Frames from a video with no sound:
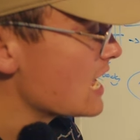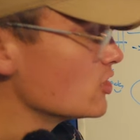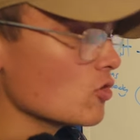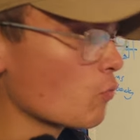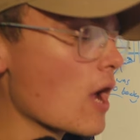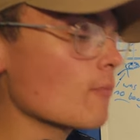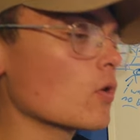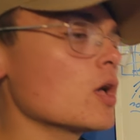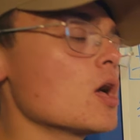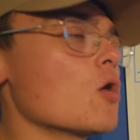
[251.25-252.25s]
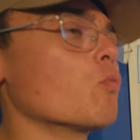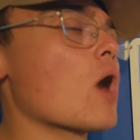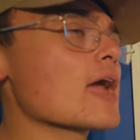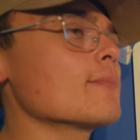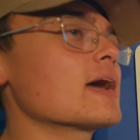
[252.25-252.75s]
in why
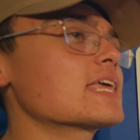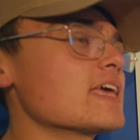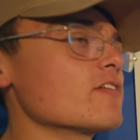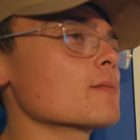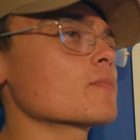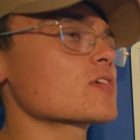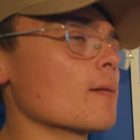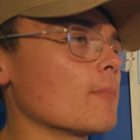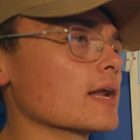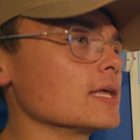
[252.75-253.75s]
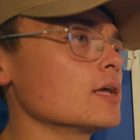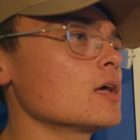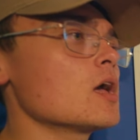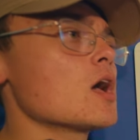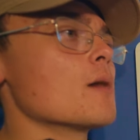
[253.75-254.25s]
why am I giving somebody
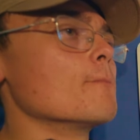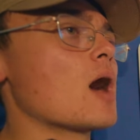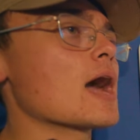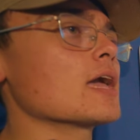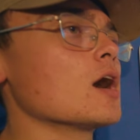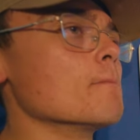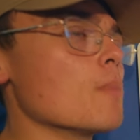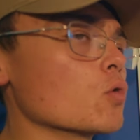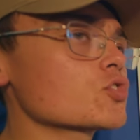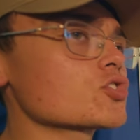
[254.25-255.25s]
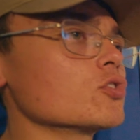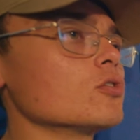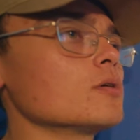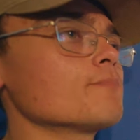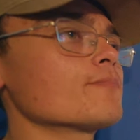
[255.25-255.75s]
my
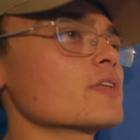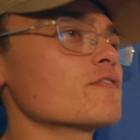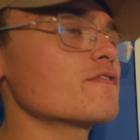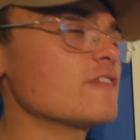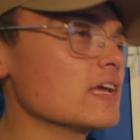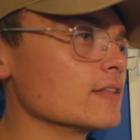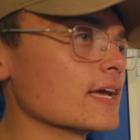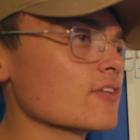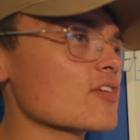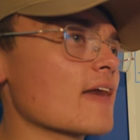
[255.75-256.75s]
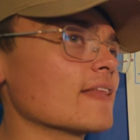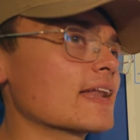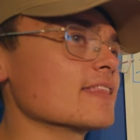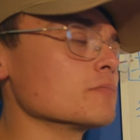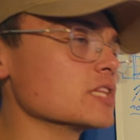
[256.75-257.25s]
emotional feelings and
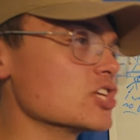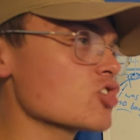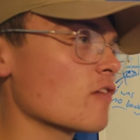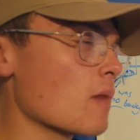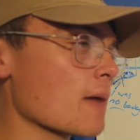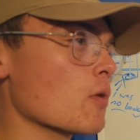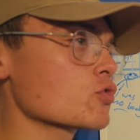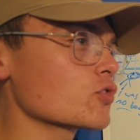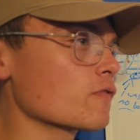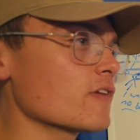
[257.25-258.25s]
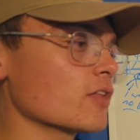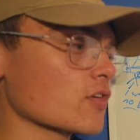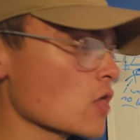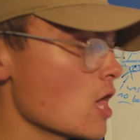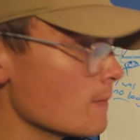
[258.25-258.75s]
letting them leech off my emotional
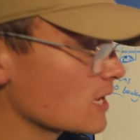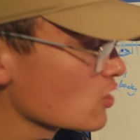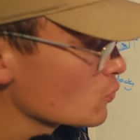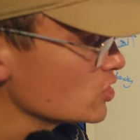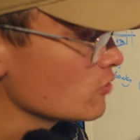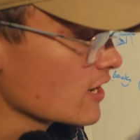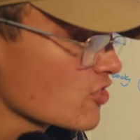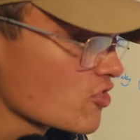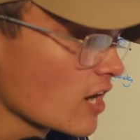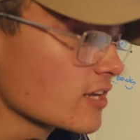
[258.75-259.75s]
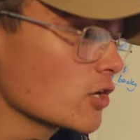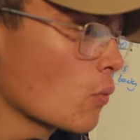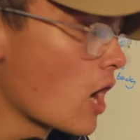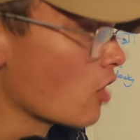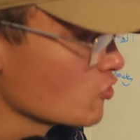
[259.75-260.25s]
feelings. Because when you get sucked into
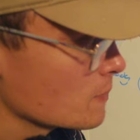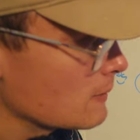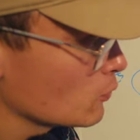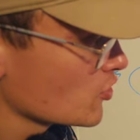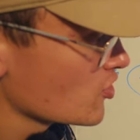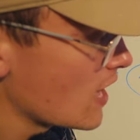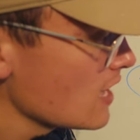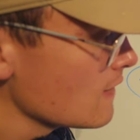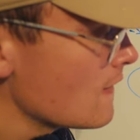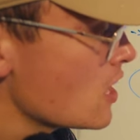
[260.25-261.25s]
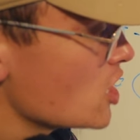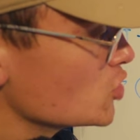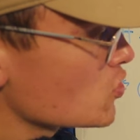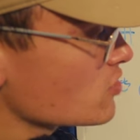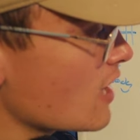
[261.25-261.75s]
what other people say,
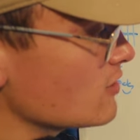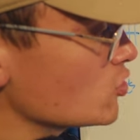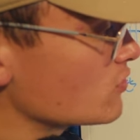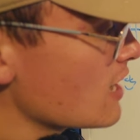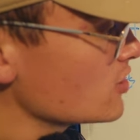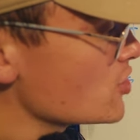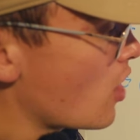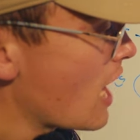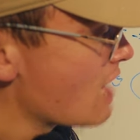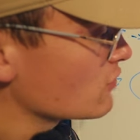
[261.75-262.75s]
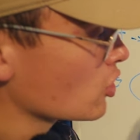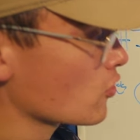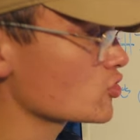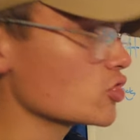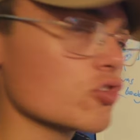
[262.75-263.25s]
you, st- you tend to not have the
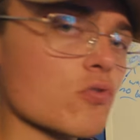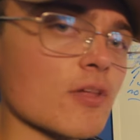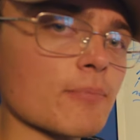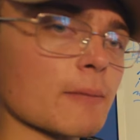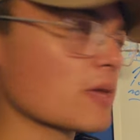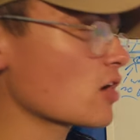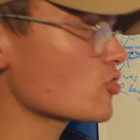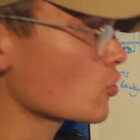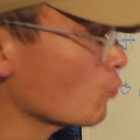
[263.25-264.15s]
courage to do something because you're